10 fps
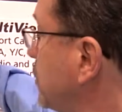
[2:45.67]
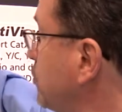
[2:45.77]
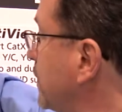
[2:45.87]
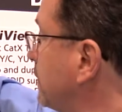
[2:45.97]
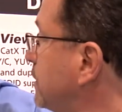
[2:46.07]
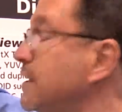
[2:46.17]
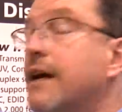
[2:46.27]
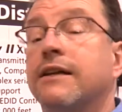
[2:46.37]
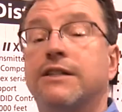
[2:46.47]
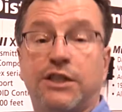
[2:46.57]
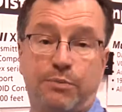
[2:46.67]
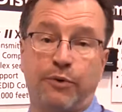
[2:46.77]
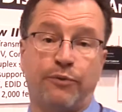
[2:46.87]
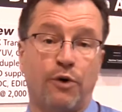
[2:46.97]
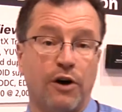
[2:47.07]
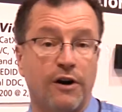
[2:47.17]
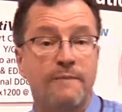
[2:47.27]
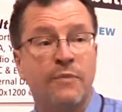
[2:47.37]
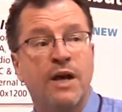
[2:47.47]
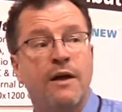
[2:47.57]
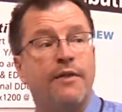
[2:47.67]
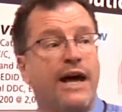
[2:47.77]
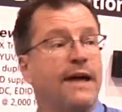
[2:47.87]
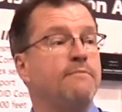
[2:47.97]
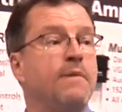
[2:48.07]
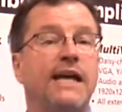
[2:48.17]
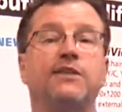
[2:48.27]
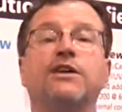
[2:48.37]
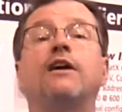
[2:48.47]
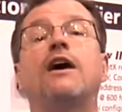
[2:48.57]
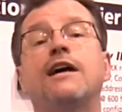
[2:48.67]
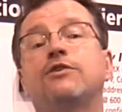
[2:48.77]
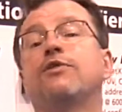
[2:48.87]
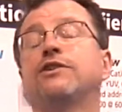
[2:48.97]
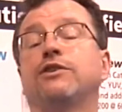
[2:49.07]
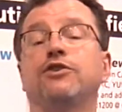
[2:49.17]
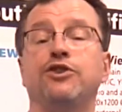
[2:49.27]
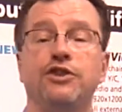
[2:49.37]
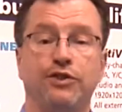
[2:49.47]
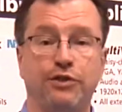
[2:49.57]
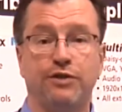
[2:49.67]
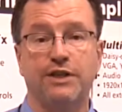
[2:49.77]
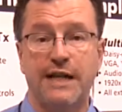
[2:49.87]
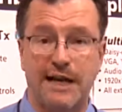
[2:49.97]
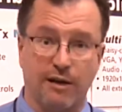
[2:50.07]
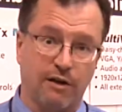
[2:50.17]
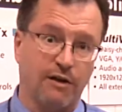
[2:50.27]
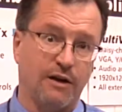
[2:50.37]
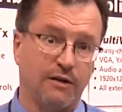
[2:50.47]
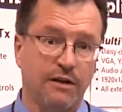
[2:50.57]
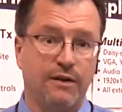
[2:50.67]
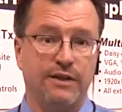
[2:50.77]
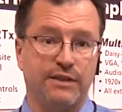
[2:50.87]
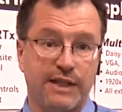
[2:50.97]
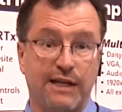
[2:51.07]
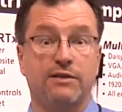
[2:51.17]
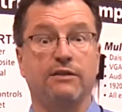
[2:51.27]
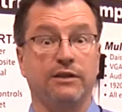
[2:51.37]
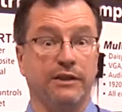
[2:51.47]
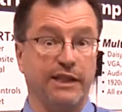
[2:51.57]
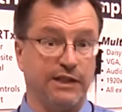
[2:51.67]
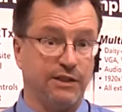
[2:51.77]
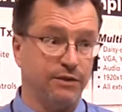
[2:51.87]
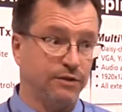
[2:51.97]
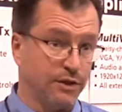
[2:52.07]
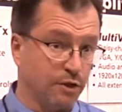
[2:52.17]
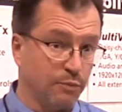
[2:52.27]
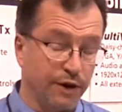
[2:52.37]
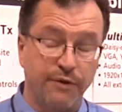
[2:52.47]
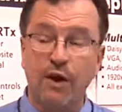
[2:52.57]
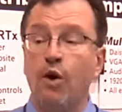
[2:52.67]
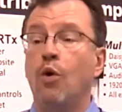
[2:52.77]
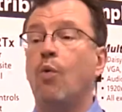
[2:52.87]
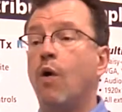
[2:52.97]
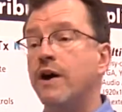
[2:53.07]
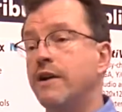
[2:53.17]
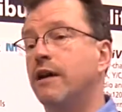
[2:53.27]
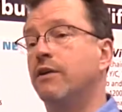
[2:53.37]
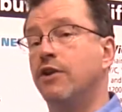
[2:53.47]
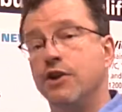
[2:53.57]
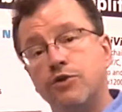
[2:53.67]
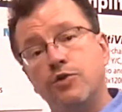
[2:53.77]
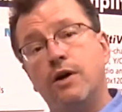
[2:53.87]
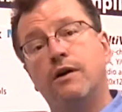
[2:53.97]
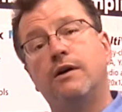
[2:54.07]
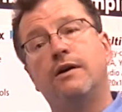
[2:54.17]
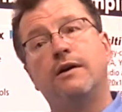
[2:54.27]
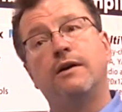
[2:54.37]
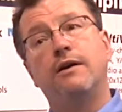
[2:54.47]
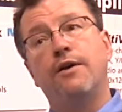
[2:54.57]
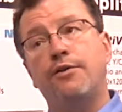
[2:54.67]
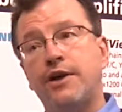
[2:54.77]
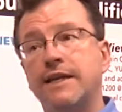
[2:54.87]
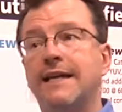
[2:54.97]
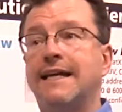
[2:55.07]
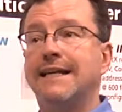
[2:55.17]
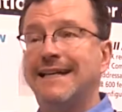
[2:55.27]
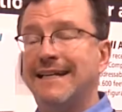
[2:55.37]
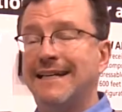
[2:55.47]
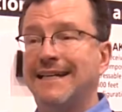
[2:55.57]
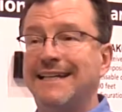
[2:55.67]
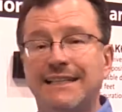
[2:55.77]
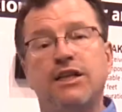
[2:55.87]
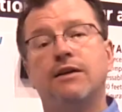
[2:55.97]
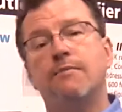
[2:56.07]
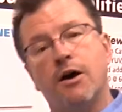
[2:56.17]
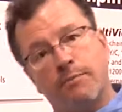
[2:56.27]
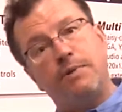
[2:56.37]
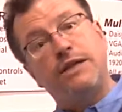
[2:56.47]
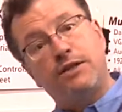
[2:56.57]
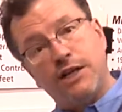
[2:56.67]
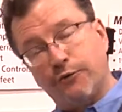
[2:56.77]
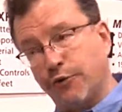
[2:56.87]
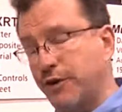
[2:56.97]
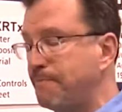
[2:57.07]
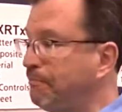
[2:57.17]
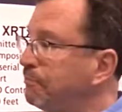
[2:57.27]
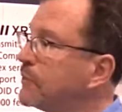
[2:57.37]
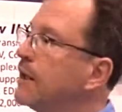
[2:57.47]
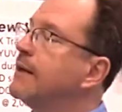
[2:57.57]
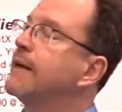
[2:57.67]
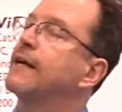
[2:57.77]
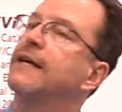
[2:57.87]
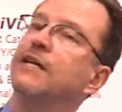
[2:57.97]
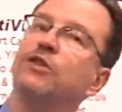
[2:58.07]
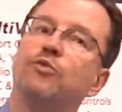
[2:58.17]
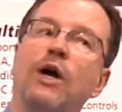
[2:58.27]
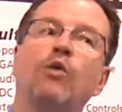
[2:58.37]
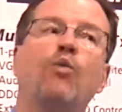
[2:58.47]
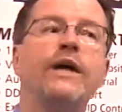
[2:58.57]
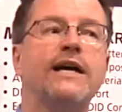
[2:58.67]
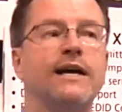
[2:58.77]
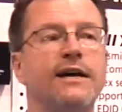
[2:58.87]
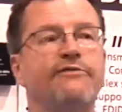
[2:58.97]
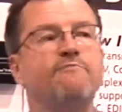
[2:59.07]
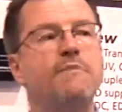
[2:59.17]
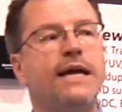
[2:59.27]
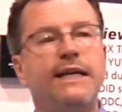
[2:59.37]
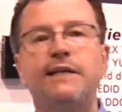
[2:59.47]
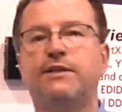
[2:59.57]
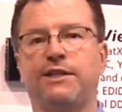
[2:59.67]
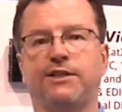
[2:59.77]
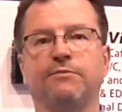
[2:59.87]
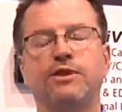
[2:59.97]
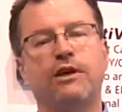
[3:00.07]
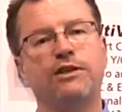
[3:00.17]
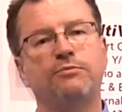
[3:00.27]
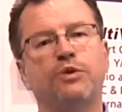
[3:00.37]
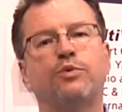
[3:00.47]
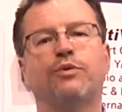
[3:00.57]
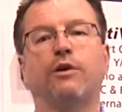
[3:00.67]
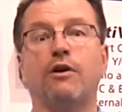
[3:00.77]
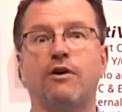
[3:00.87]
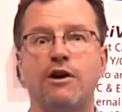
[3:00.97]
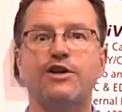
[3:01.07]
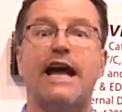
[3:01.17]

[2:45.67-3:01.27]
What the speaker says: new that did not exist before, that makes the highest resolutions used in analog these days a little easier to cope with. One new thing that is a bit different is, well, we have many systems, customers with large